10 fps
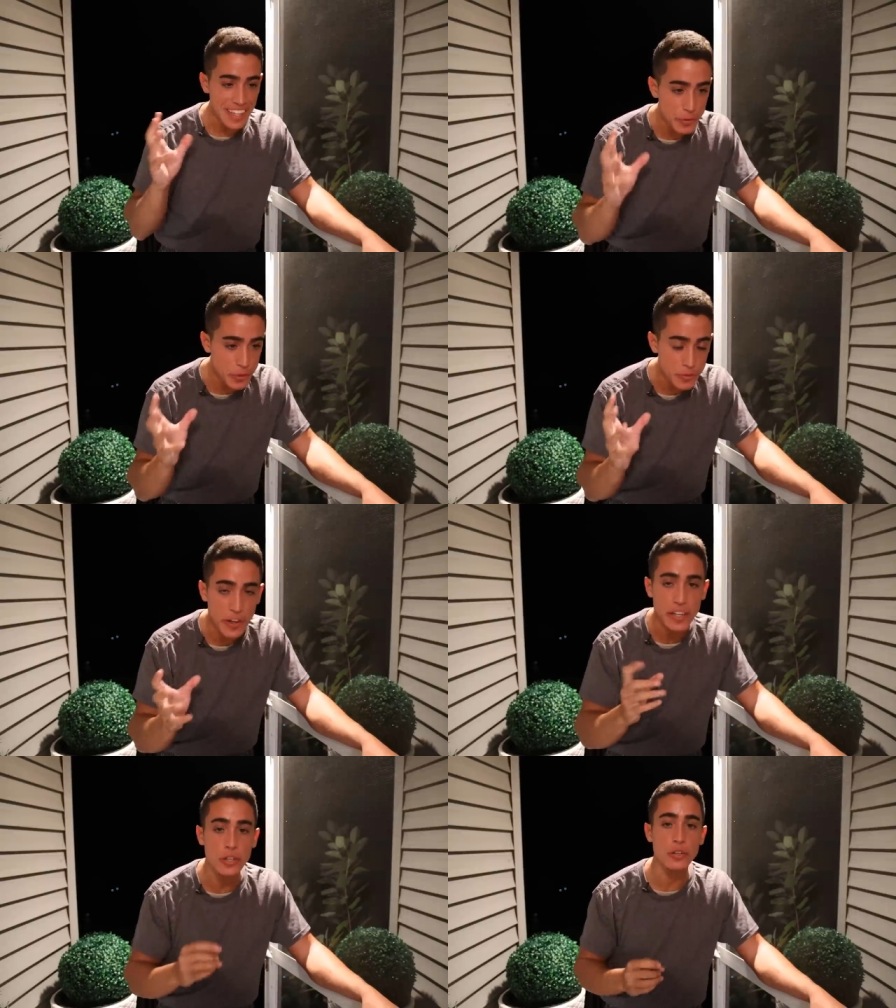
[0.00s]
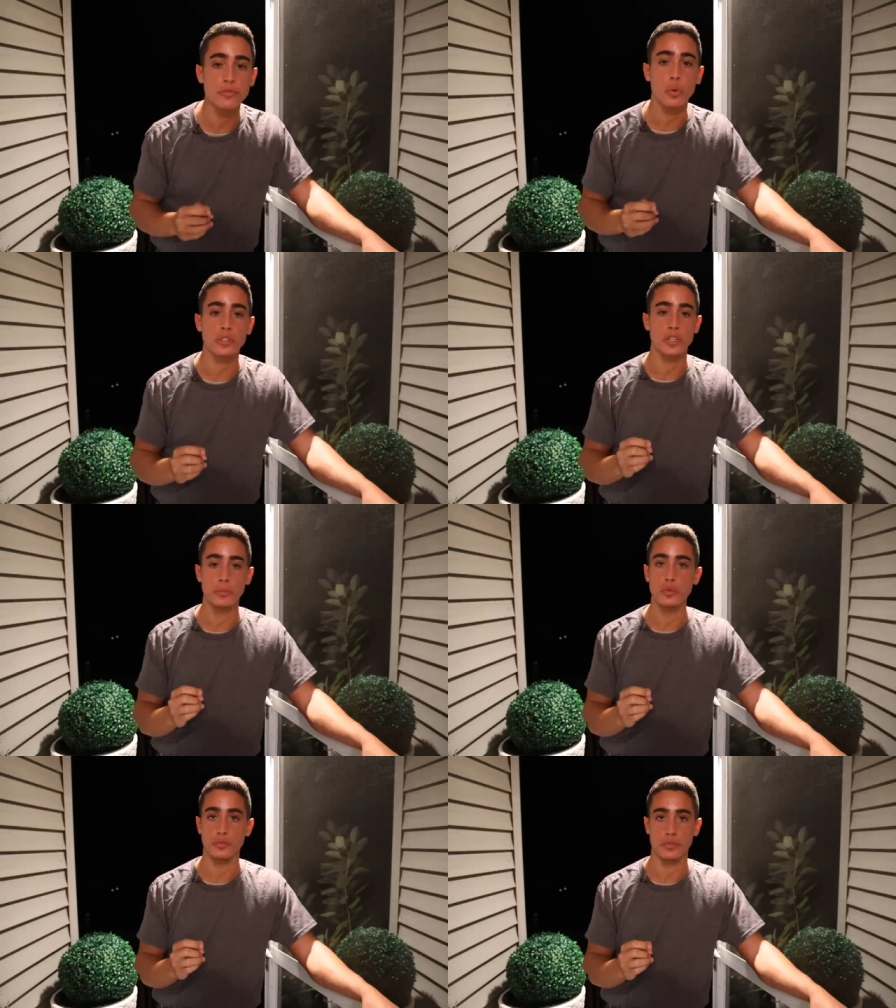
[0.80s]
Even if I could afford
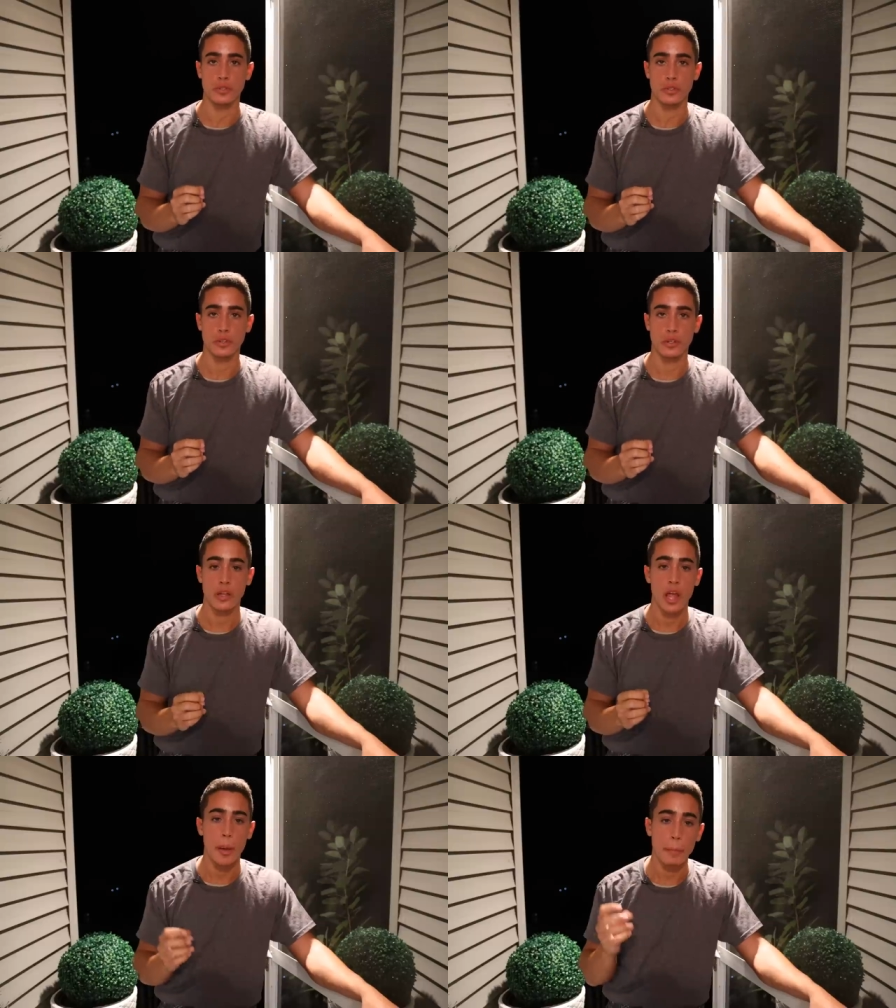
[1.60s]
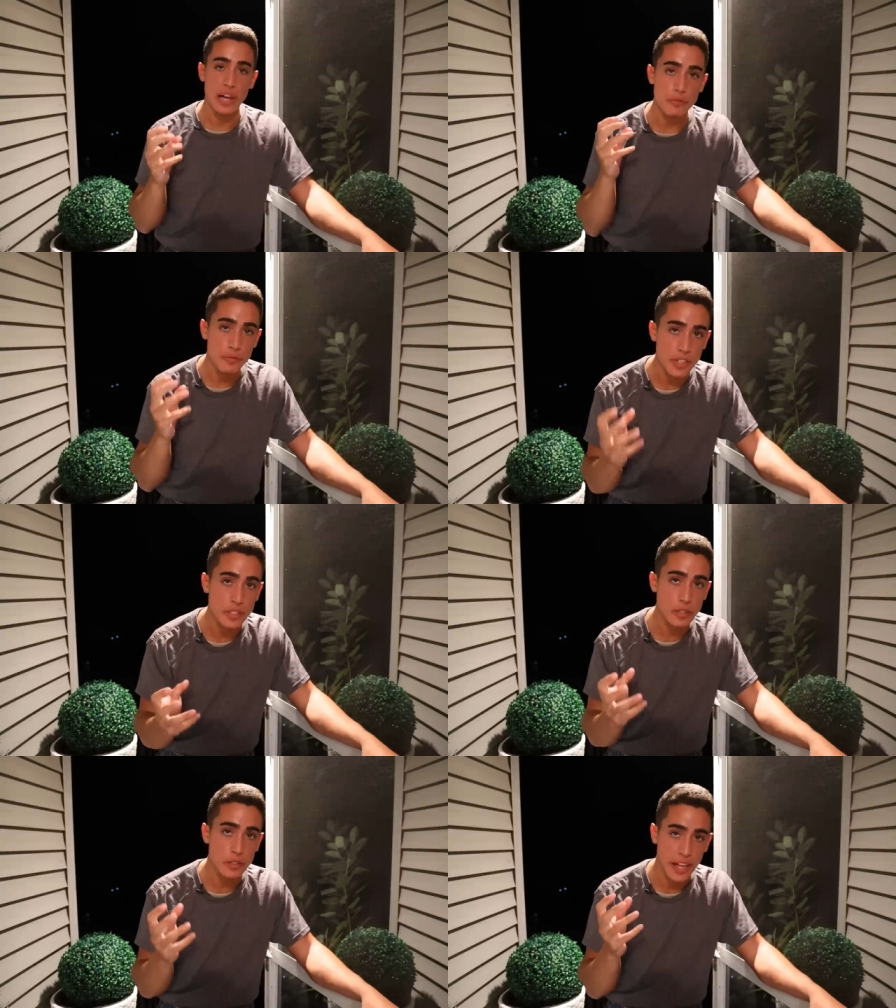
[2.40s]
to move, my
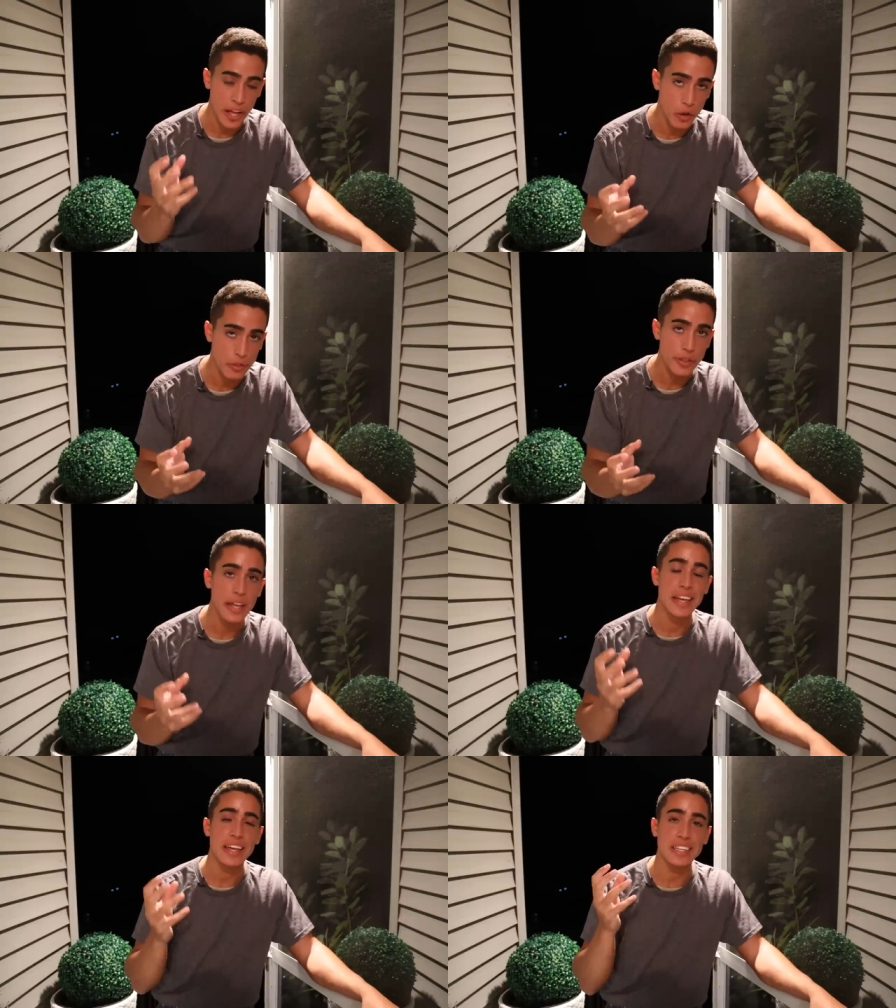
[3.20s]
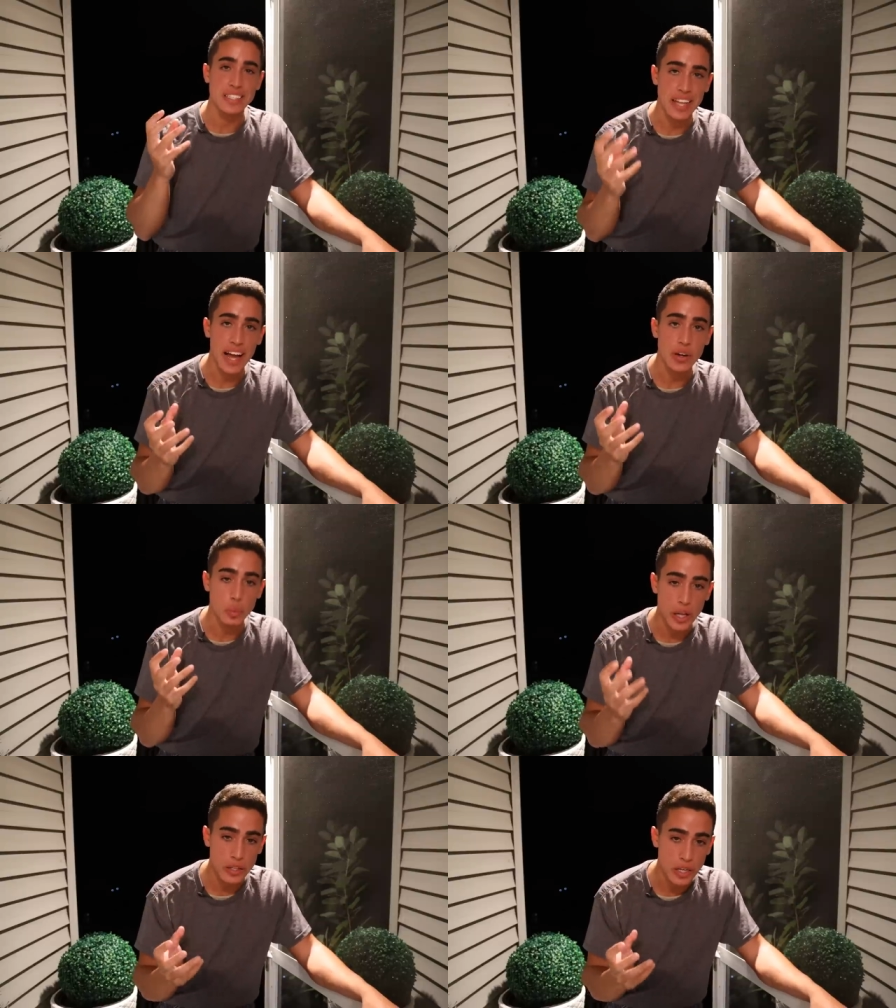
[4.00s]
physical health is not
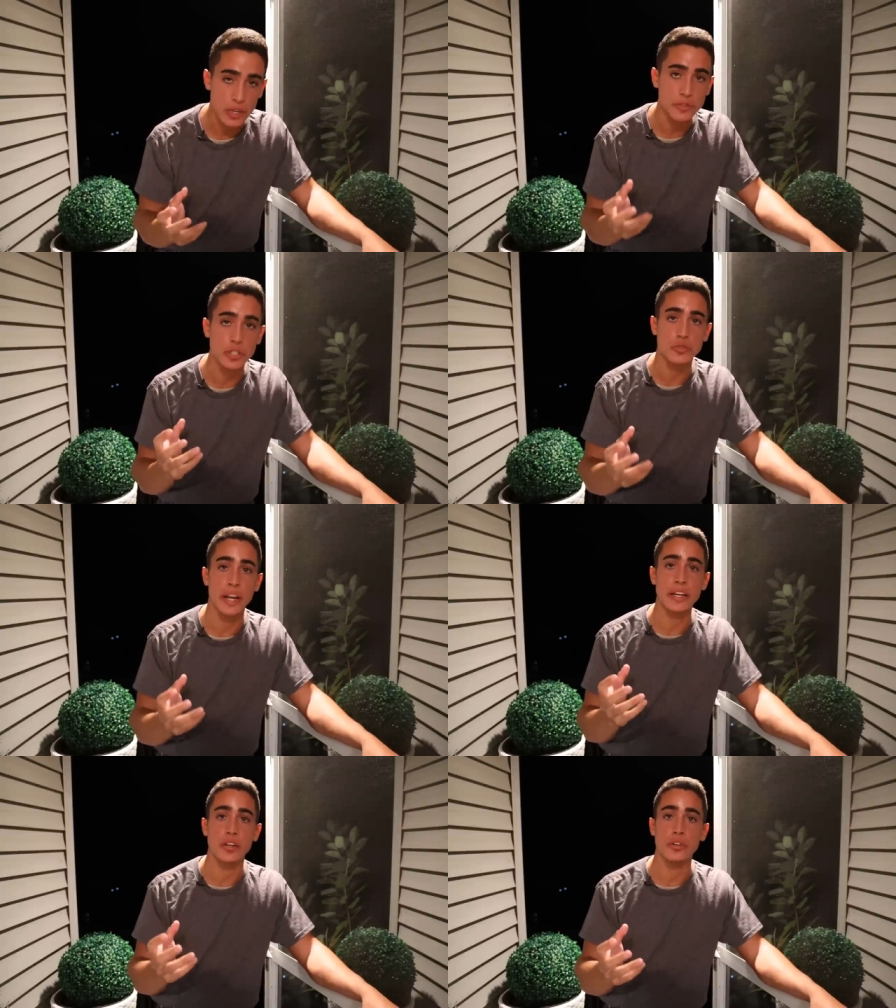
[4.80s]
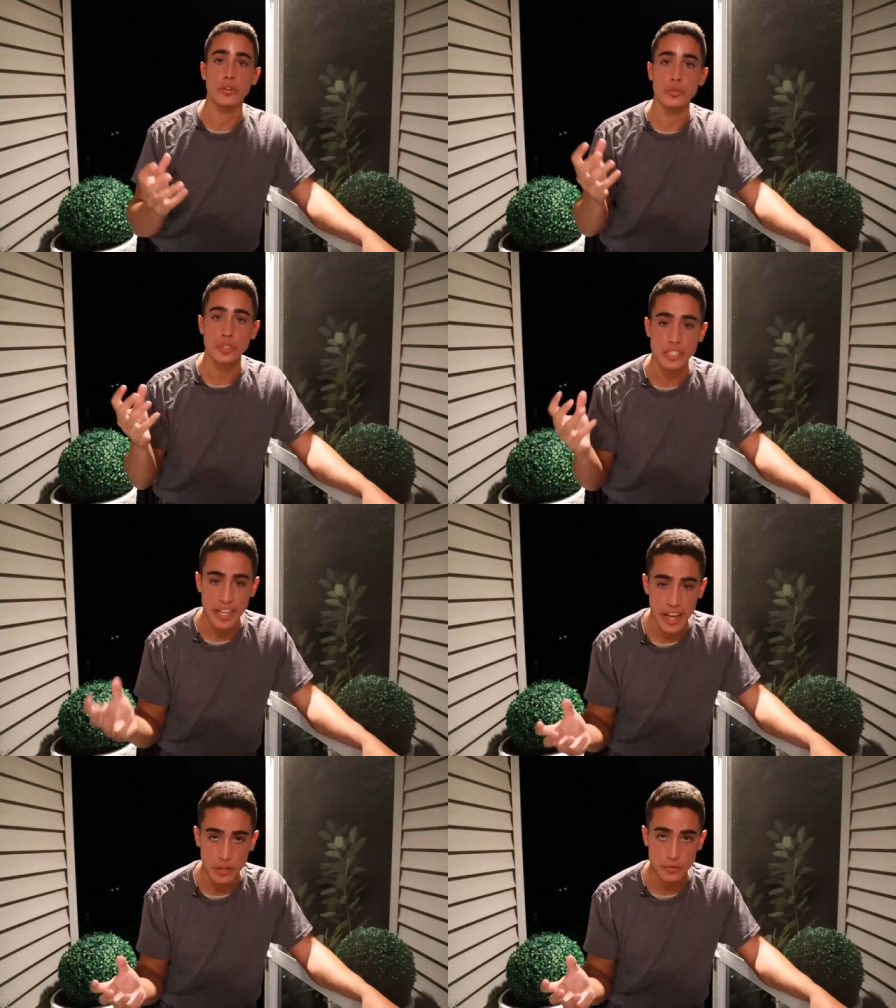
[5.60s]
well enough to train a new
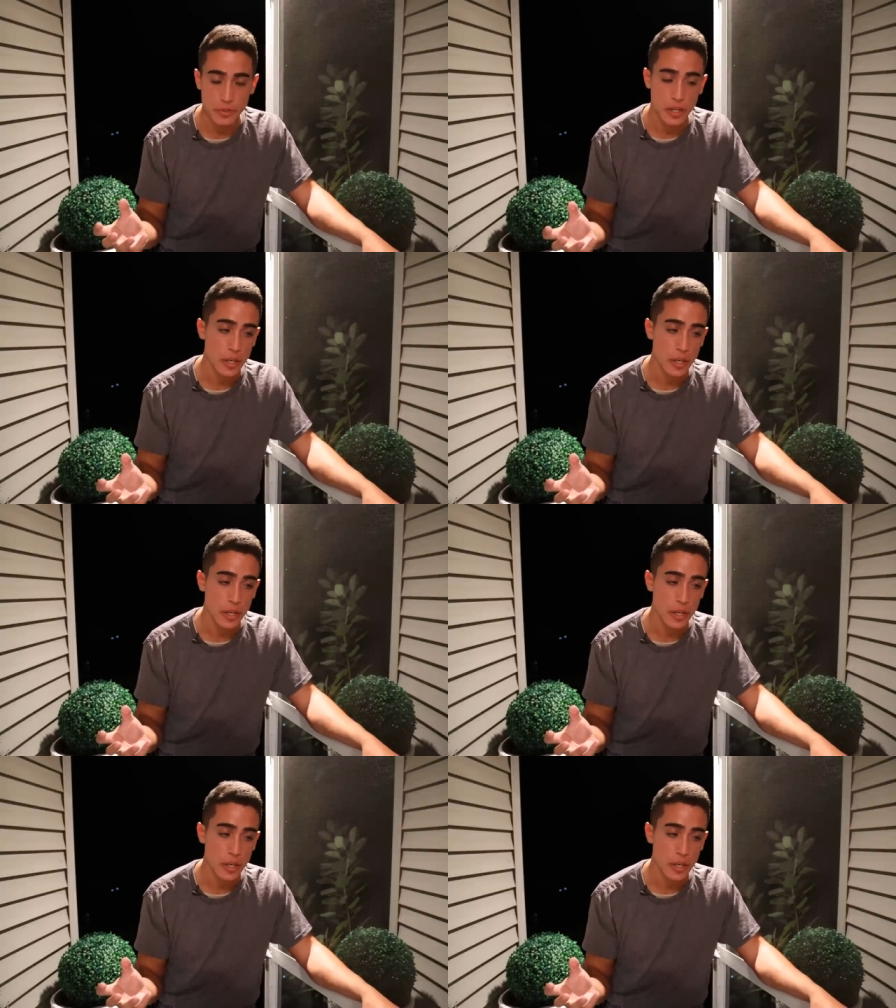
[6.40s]
staff.